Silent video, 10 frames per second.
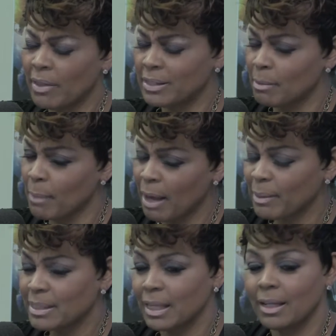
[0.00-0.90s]
I said, Mom,
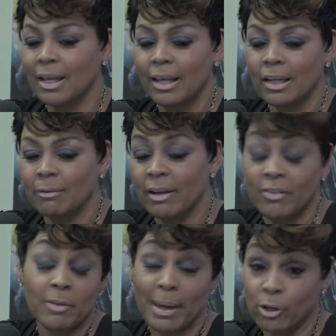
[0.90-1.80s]
if
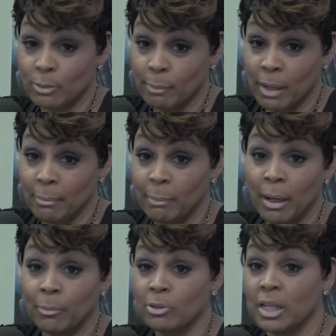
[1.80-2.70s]
anybody knows my
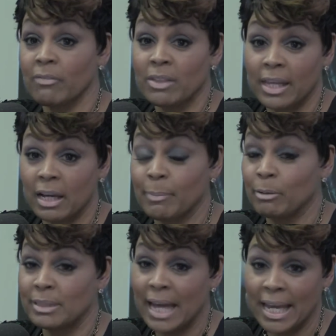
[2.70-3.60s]
mom knows everything
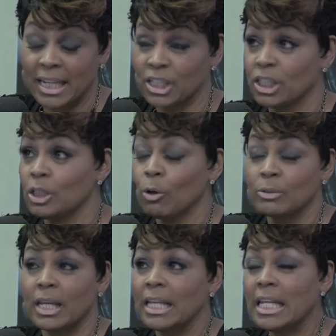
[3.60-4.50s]
about dining. She
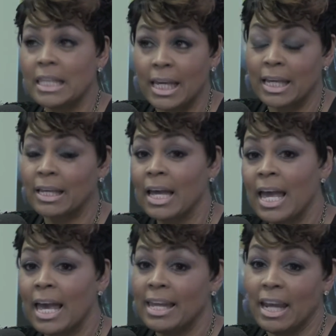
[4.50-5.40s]
knows anything
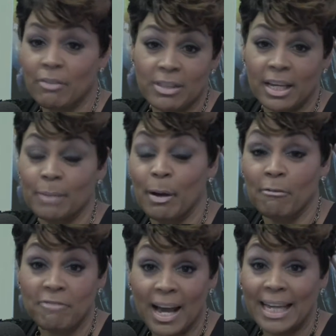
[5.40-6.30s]
and everything
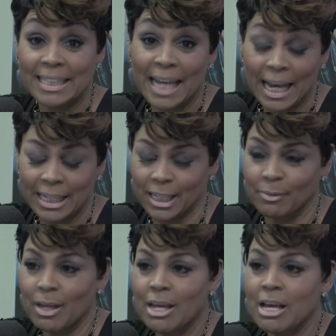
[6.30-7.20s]
about fine dining.
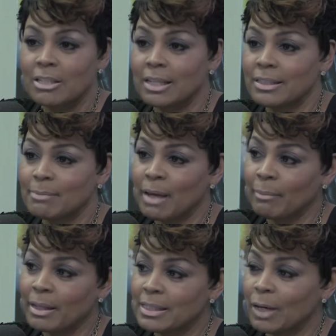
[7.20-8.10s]
So I said,
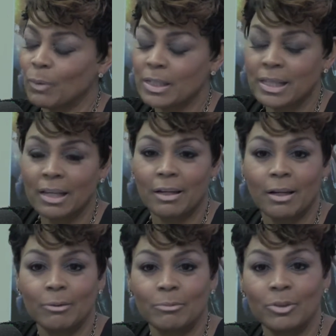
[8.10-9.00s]
Mommy, I want to take,
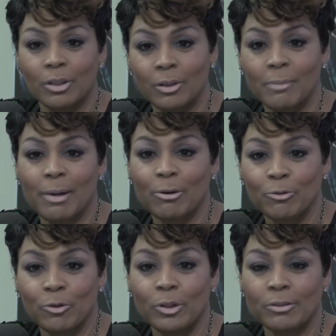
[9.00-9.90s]
him out
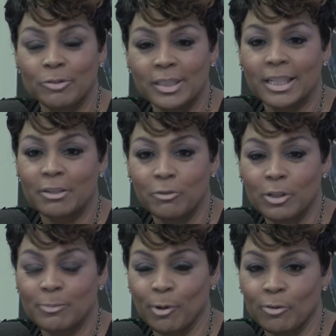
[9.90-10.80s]
for dinner for
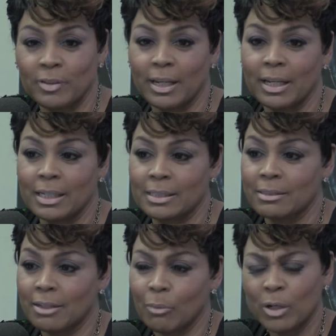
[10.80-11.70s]
his birthday, because,
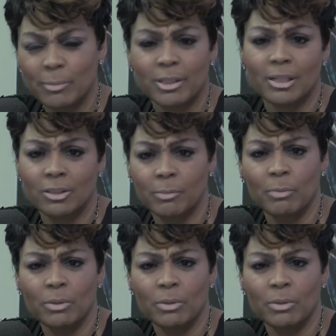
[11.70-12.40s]
I want to be good to him.